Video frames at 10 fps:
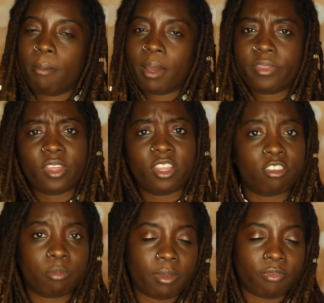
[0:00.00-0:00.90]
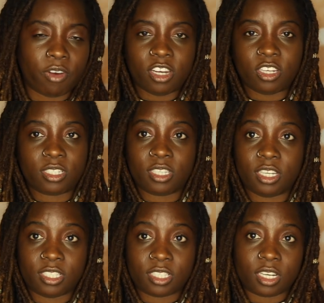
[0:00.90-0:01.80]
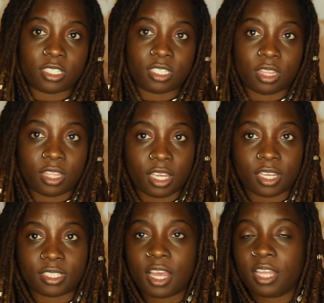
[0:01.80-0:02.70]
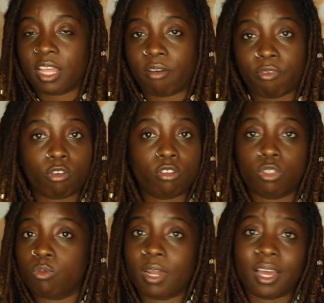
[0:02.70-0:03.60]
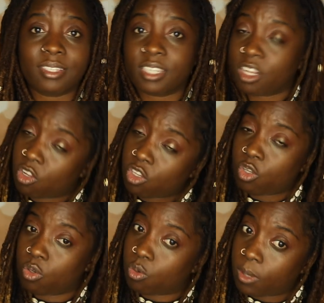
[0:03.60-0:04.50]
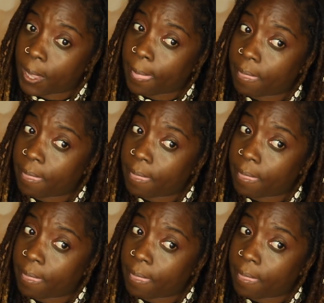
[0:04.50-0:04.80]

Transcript: But I thought this would be fun just to discuss the things that folks do not tell you